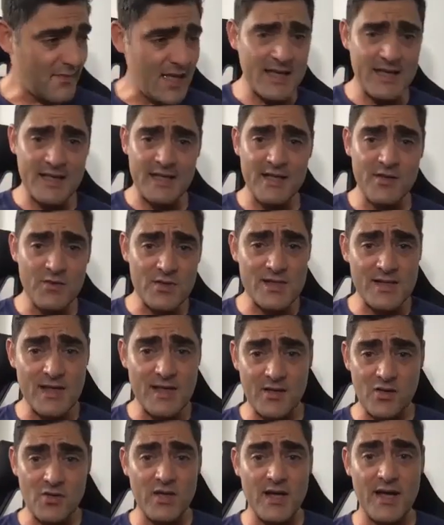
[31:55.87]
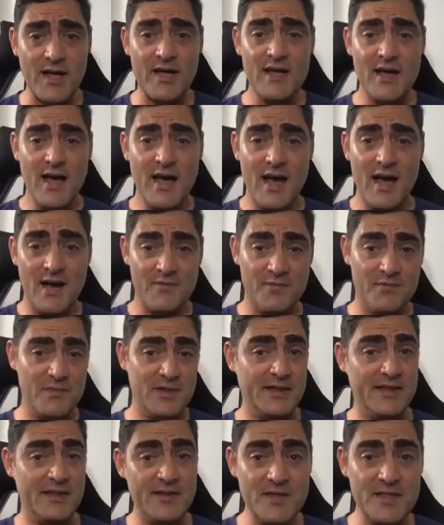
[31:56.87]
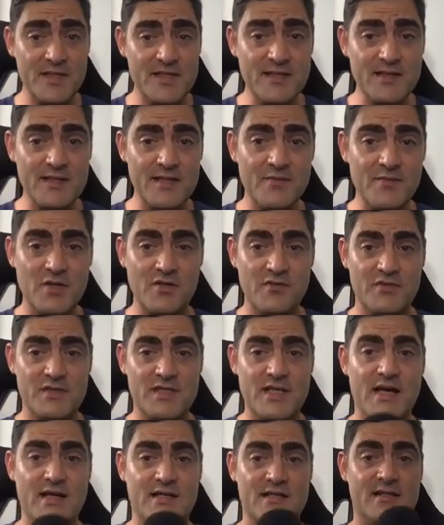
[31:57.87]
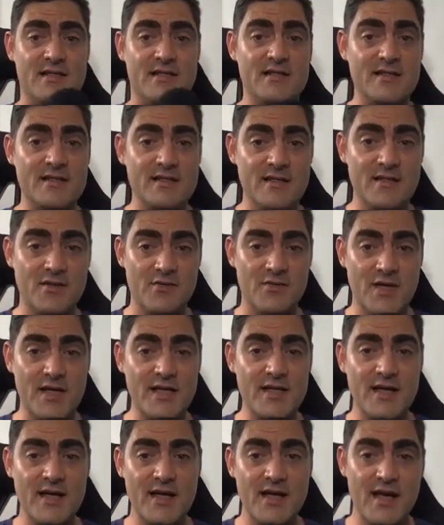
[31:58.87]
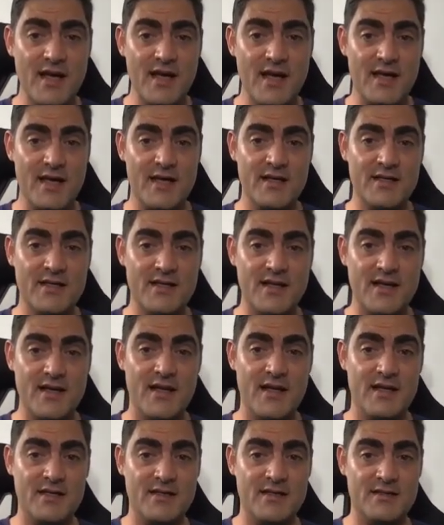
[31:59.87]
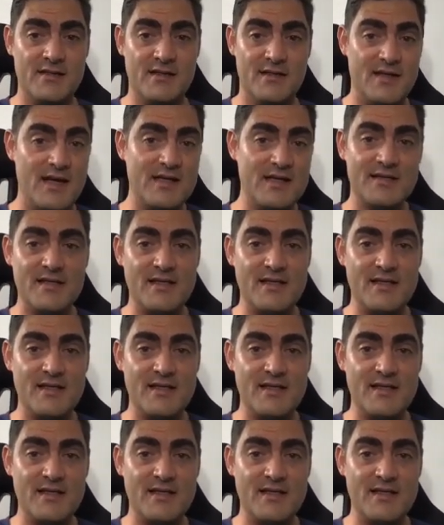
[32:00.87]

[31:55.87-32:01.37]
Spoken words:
And he was like, okay, I'm limiting the amount of taxes, right? And that's